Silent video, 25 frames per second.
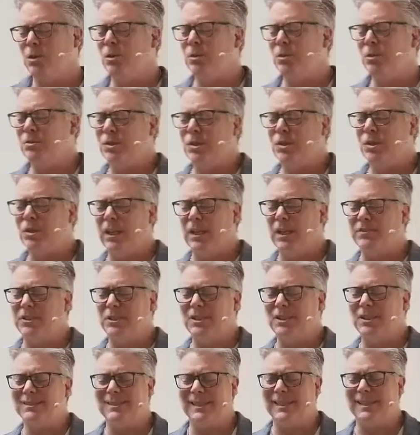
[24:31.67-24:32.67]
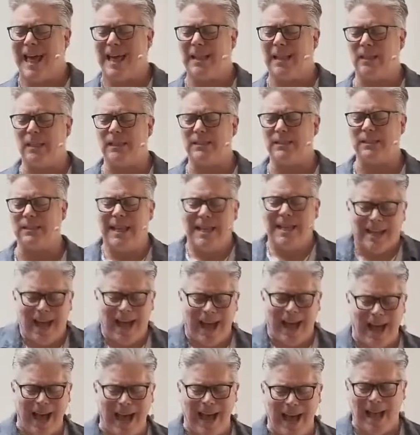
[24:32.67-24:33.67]
will use your gifts and talents.
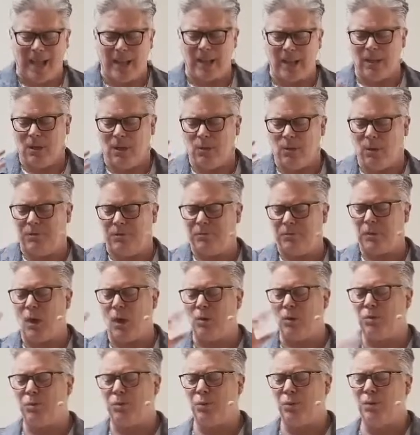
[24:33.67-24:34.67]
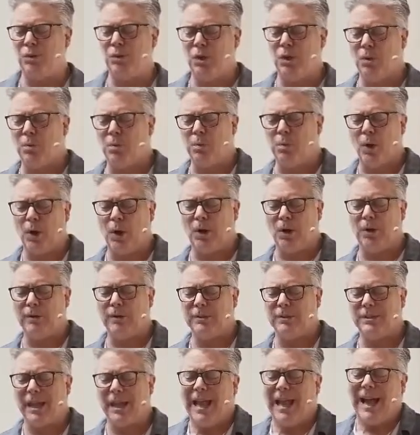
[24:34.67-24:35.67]
I will flow through your
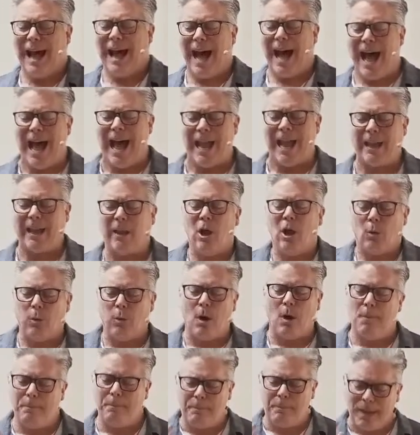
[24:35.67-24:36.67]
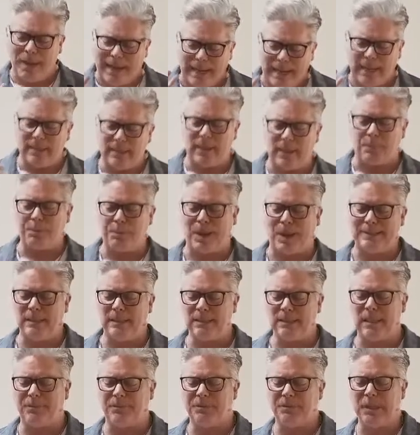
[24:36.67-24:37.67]
words. I will be the
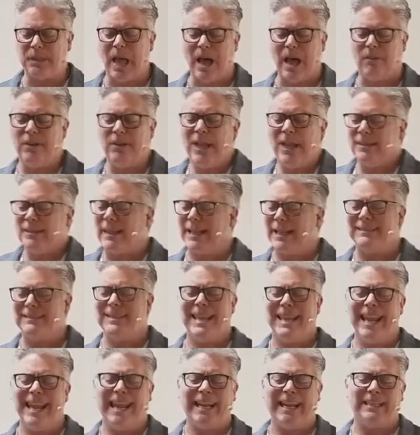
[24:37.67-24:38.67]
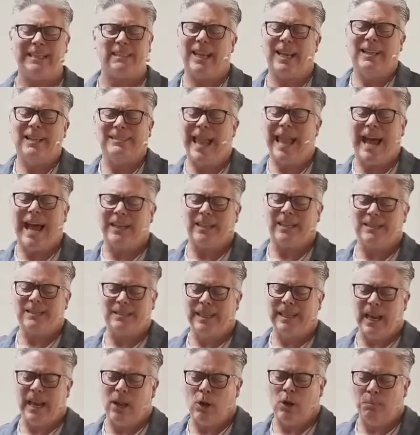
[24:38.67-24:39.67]
presence of love that needs not a
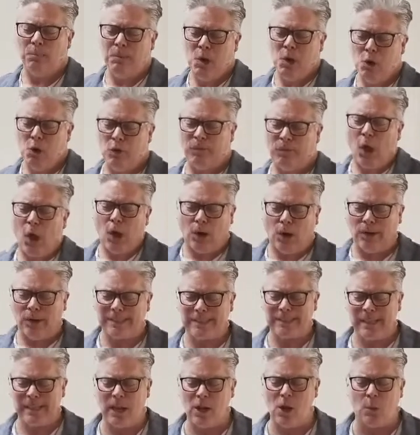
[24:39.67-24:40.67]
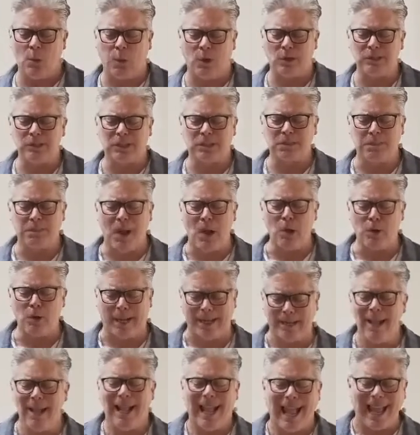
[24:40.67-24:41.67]
single move or a single word
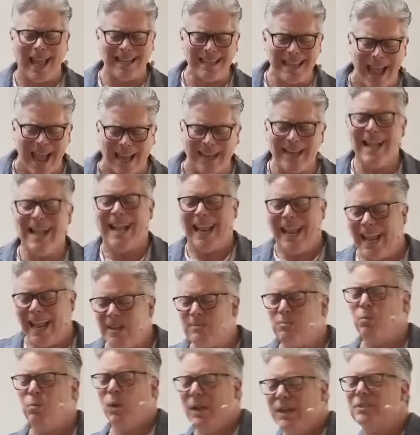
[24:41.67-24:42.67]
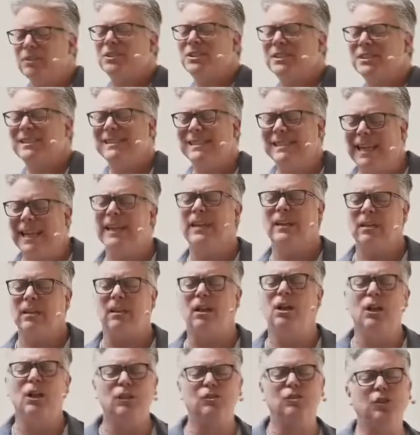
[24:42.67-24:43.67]
spoken, and yet it will
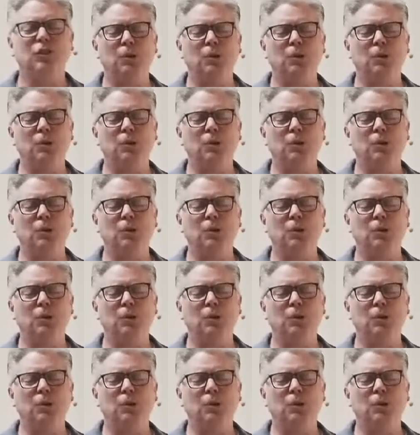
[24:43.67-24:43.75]
still